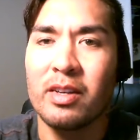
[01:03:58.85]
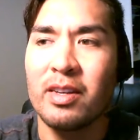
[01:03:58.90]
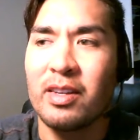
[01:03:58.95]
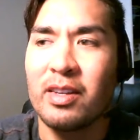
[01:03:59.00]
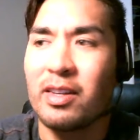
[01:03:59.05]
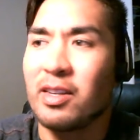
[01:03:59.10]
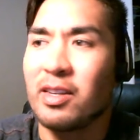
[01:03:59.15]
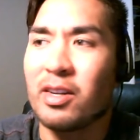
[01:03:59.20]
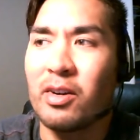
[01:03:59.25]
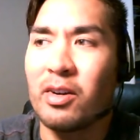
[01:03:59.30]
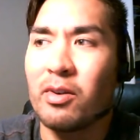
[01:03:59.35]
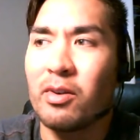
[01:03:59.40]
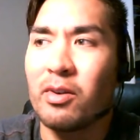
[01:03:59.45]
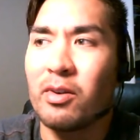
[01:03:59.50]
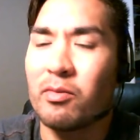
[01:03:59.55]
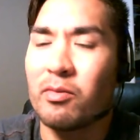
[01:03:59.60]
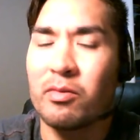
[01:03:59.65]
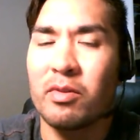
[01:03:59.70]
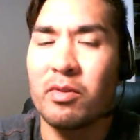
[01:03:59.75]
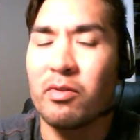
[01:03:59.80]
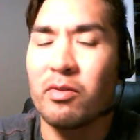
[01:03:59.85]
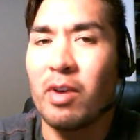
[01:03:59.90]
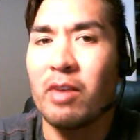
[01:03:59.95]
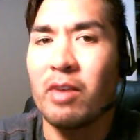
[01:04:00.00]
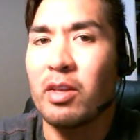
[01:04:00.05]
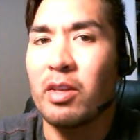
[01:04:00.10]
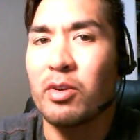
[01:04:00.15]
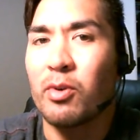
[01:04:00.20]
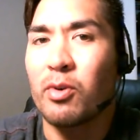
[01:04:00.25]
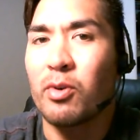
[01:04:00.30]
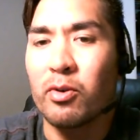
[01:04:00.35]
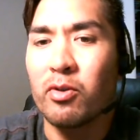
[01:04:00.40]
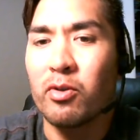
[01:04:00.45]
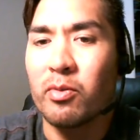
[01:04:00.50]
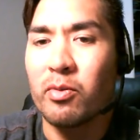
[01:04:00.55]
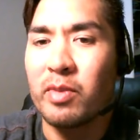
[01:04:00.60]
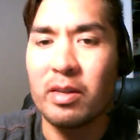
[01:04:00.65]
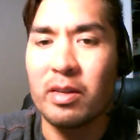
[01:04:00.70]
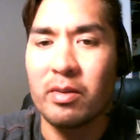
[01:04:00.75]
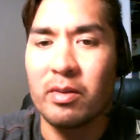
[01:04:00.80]
you know, the right around the corner will be
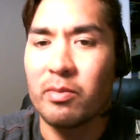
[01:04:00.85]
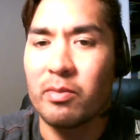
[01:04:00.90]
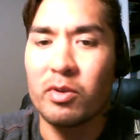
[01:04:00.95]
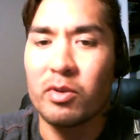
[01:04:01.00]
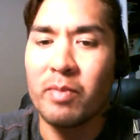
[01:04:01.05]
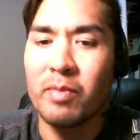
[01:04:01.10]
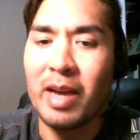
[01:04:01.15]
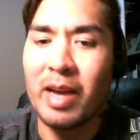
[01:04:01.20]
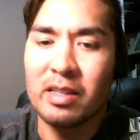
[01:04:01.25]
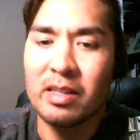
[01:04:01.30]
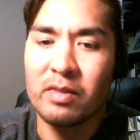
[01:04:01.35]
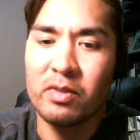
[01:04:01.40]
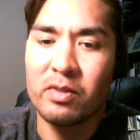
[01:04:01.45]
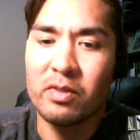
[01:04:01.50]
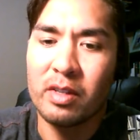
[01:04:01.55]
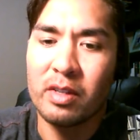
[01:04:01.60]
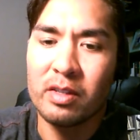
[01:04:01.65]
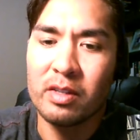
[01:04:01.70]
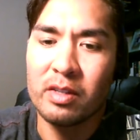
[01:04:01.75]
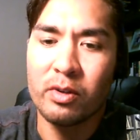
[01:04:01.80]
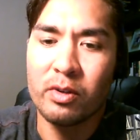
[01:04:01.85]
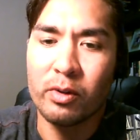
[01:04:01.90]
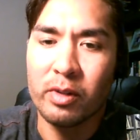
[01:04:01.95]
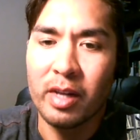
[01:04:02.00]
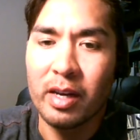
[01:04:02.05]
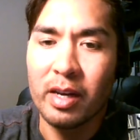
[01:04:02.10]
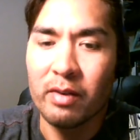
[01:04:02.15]
the most massive success of your life.